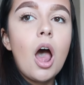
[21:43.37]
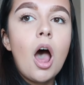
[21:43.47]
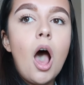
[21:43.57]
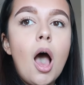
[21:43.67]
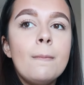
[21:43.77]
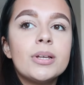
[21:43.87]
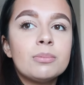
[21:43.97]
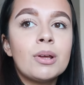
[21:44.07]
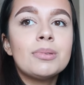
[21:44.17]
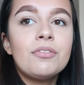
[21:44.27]
Um, but
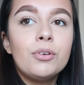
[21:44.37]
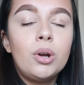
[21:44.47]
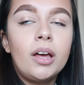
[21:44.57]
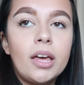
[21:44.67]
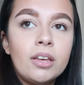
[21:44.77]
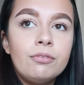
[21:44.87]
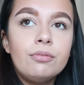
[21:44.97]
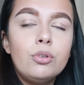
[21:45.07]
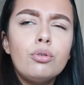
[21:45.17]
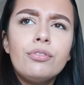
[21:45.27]
sometimes I feel like I
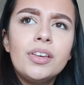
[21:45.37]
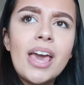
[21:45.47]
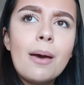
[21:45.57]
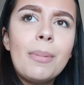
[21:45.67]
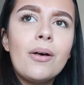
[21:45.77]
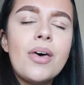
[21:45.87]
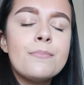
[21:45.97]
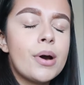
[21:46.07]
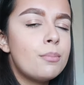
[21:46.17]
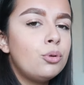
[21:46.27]
can not forget about
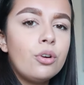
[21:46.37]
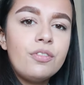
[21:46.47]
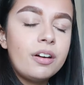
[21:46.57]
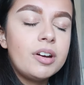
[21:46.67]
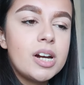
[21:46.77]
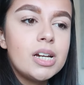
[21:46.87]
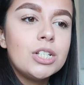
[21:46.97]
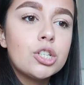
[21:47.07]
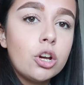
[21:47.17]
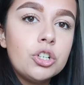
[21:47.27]
them but I'm not a
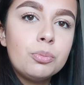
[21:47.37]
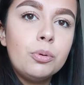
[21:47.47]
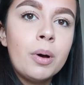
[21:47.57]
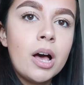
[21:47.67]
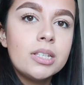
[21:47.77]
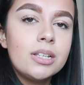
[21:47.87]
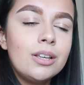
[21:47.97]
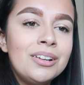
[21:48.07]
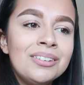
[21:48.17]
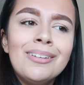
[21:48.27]
very sociable person